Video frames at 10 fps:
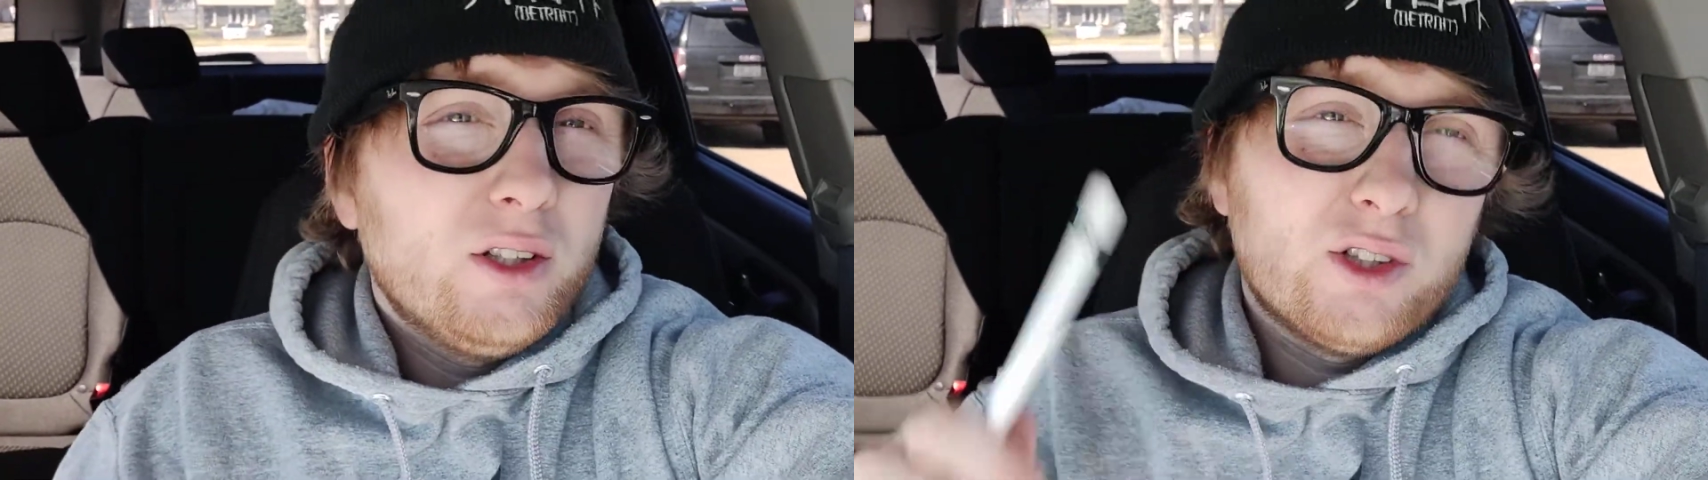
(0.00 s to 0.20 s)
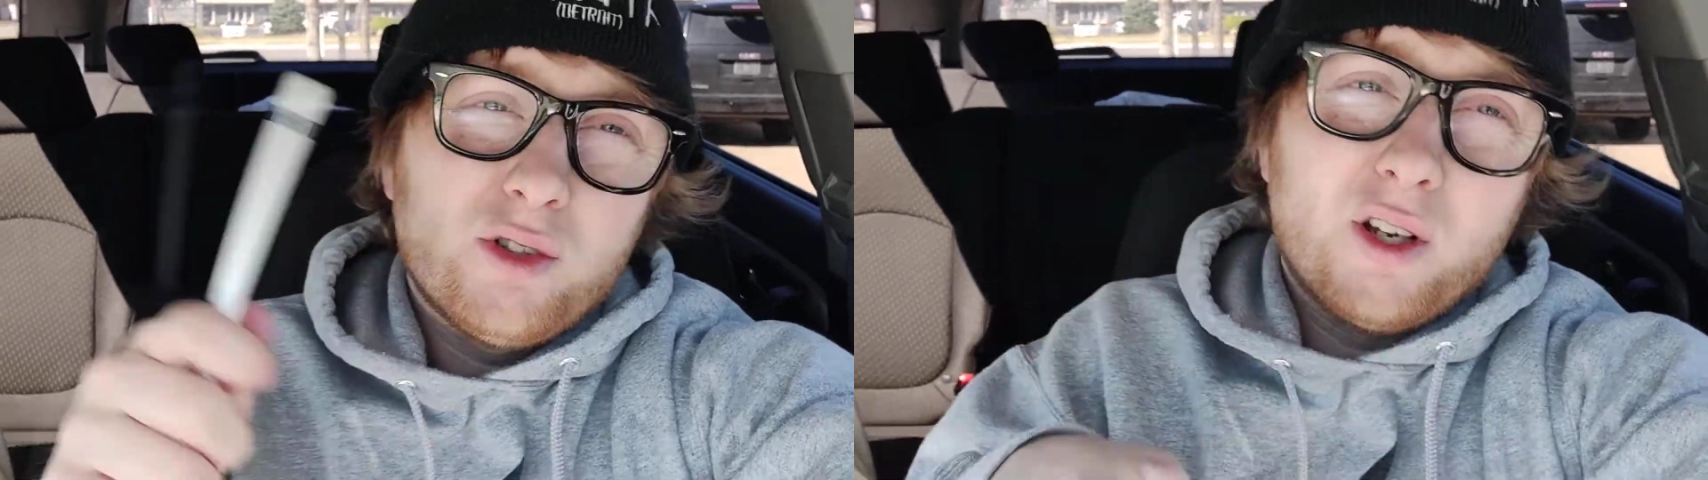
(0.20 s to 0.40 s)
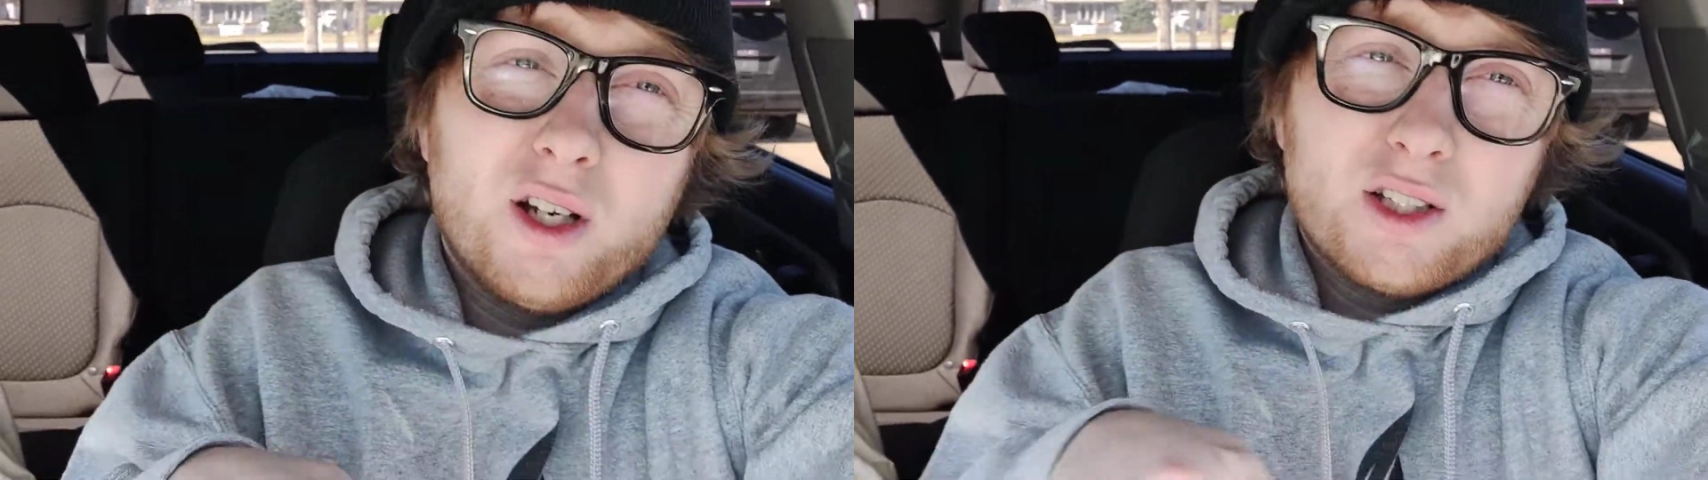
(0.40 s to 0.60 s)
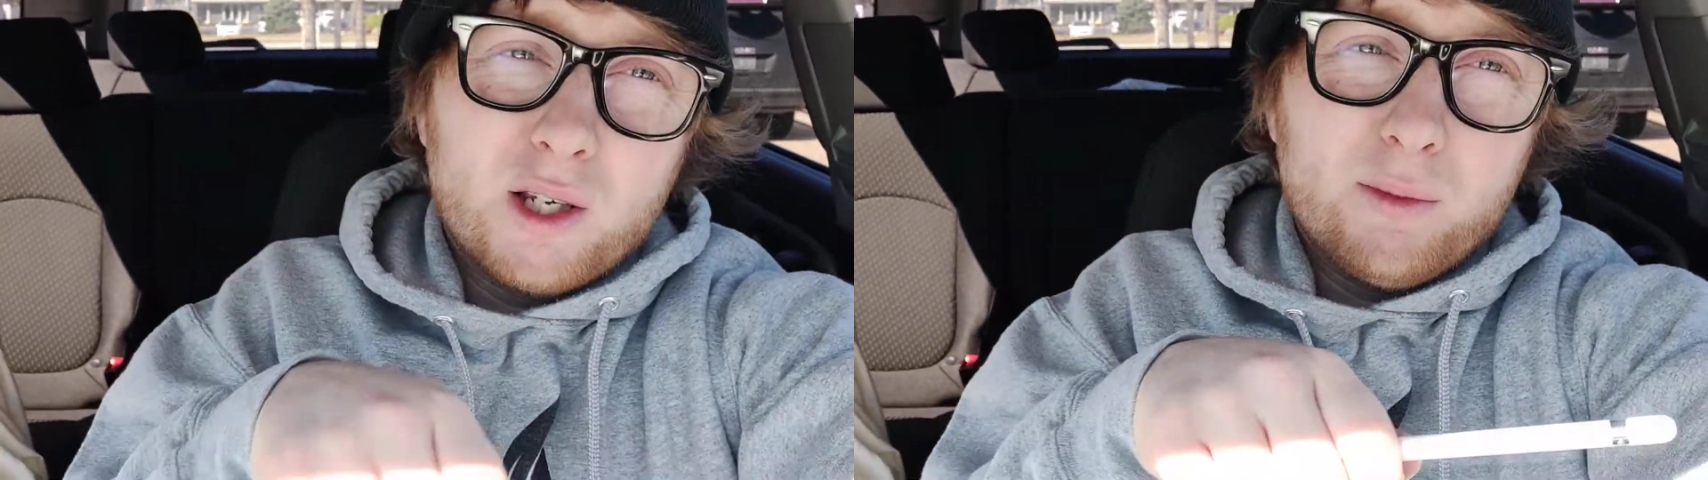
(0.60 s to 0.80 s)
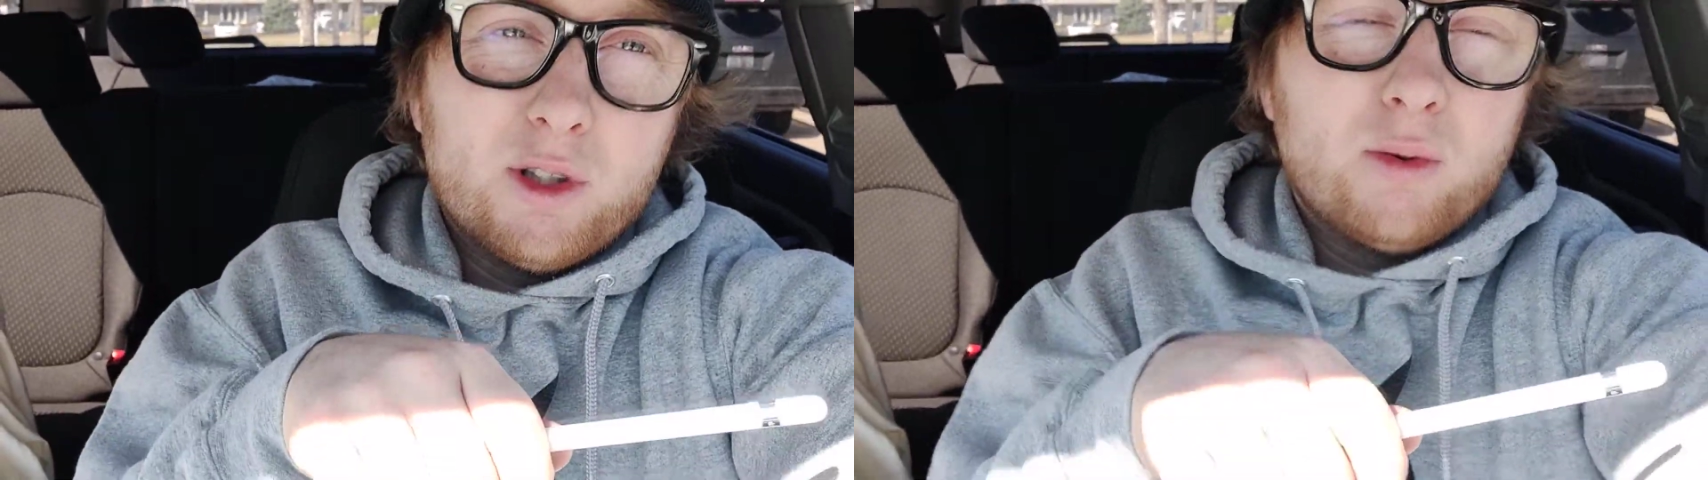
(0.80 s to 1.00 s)
So you guys
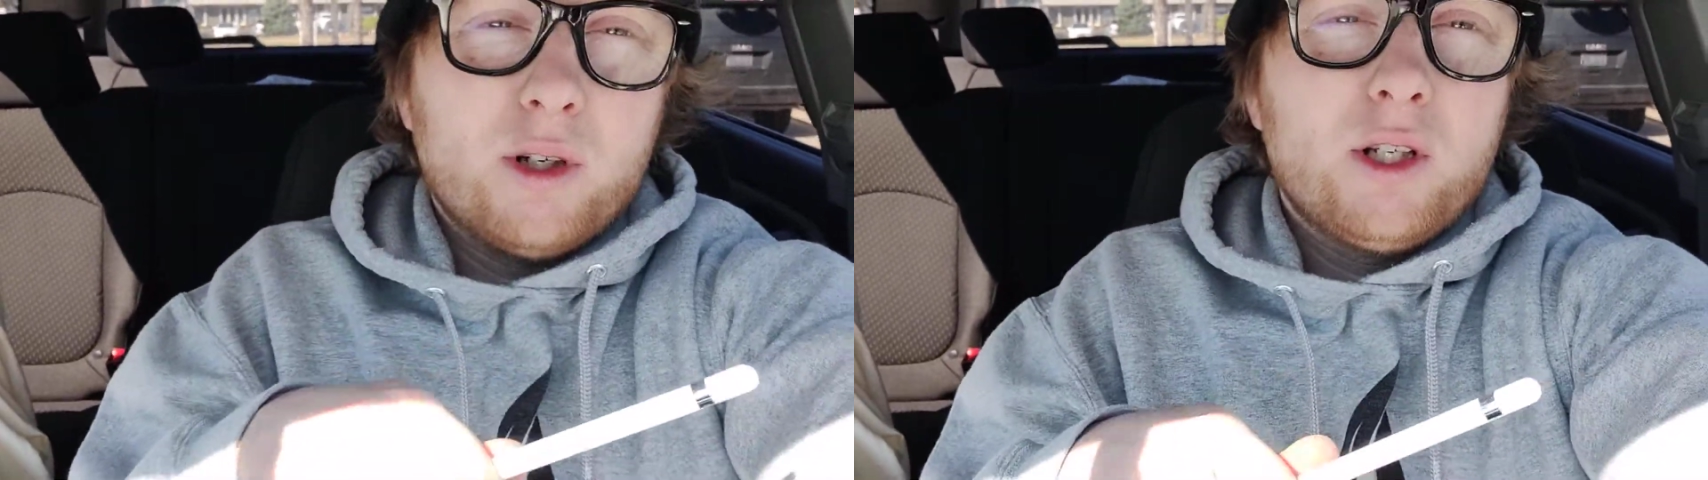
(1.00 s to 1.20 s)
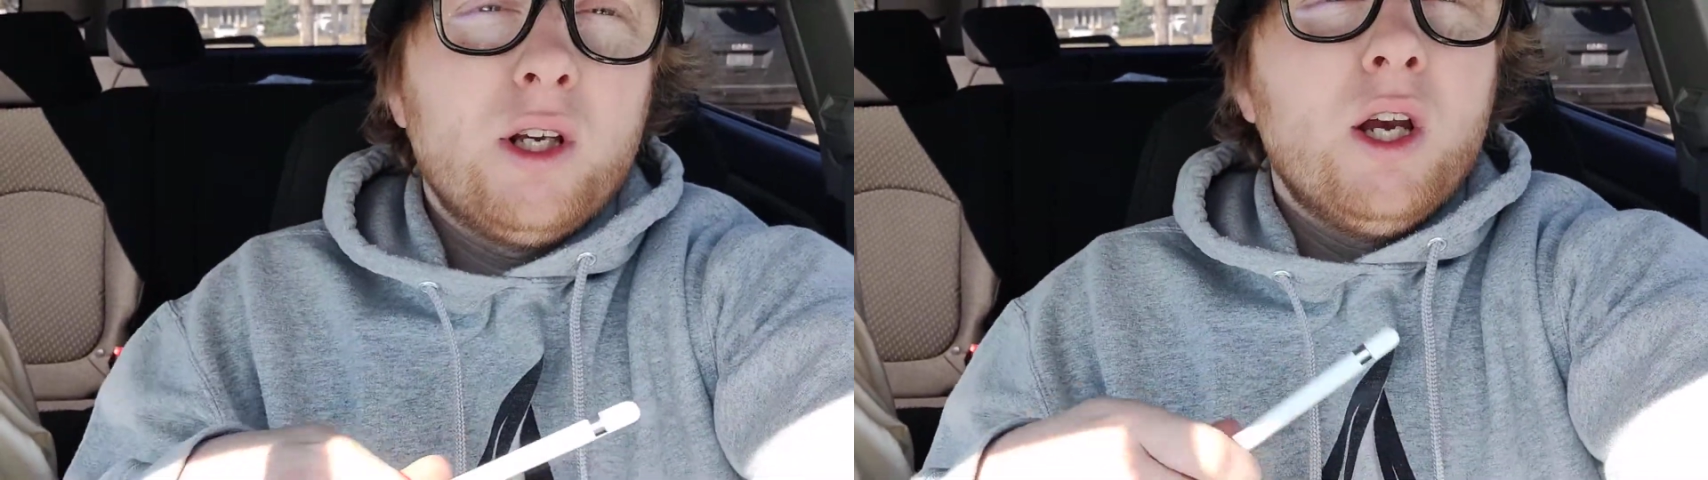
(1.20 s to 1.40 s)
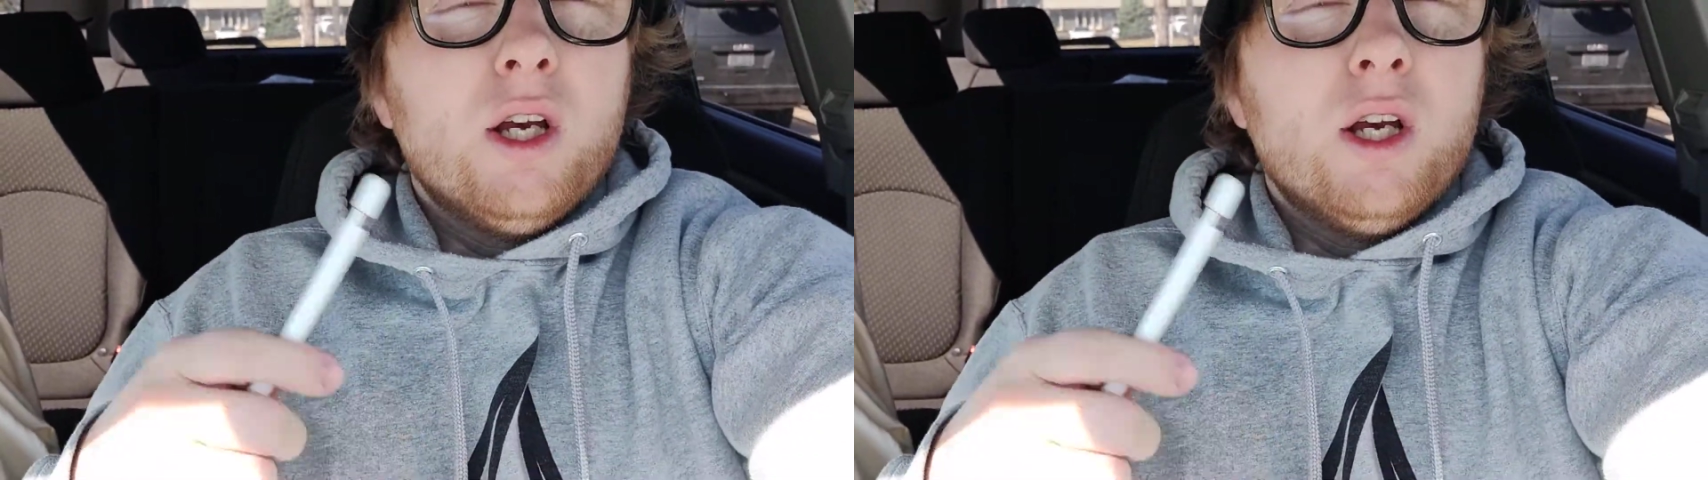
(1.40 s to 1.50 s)
gave me 20.